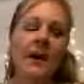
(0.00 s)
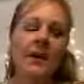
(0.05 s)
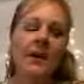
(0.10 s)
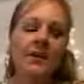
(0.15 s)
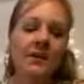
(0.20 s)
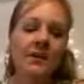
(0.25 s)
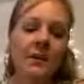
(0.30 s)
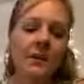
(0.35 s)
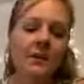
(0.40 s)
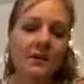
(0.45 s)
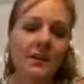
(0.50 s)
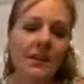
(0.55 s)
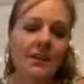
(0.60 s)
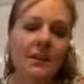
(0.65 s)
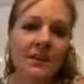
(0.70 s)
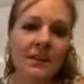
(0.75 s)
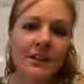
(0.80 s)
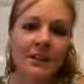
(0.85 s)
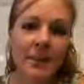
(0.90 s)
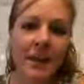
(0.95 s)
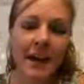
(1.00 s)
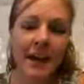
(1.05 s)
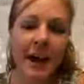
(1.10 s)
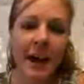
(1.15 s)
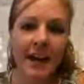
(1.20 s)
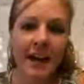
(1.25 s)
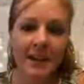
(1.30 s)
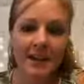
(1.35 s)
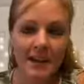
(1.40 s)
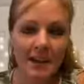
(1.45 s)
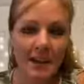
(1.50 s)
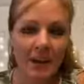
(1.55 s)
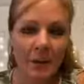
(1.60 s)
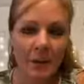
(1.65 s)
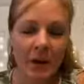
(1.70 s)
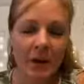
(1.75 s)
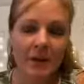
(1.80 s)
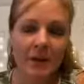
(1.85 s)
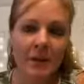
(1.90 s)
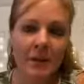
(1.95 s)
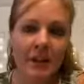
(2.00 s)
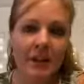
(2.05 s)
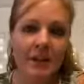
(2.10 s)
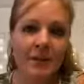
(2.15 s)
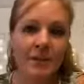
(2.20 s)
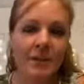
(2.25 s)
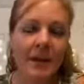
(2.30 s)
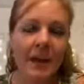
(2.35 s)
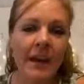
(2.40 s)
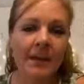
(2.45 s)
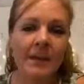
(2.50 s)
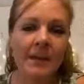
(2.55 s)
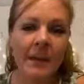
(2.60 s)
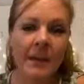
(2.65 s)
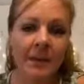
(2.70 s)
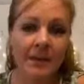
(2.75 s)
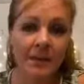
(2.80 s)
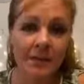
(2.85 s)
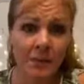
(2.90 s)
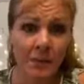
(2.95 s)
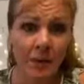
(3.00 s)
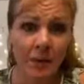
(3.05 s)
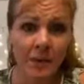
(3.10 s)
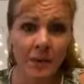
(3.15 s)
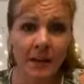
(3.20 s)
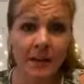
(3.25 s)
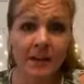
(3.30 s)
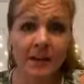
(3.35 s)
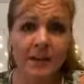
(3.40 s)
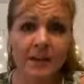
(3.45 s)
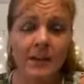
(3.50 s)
shapeshift into my highest expression at the given moment.